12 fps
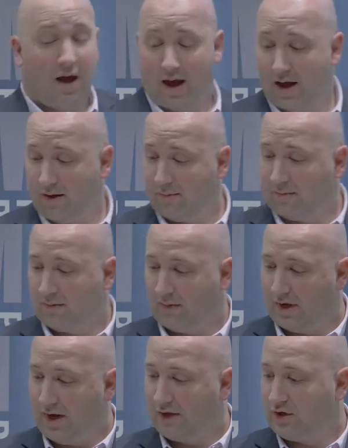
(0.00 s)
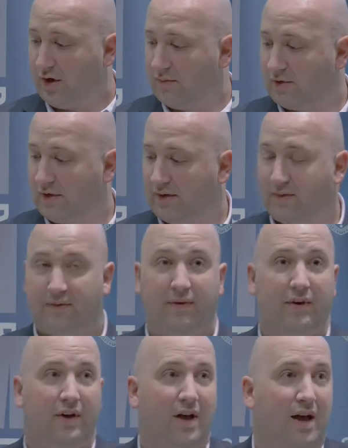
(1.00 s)
In terms
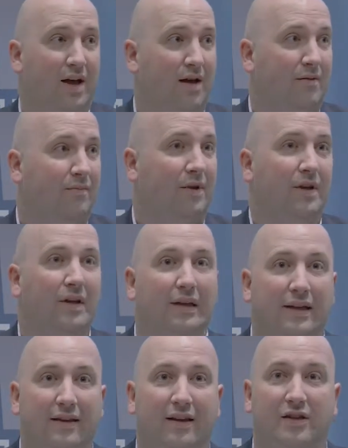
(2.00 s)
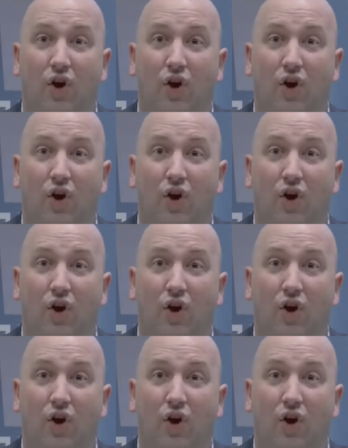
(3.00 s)
of the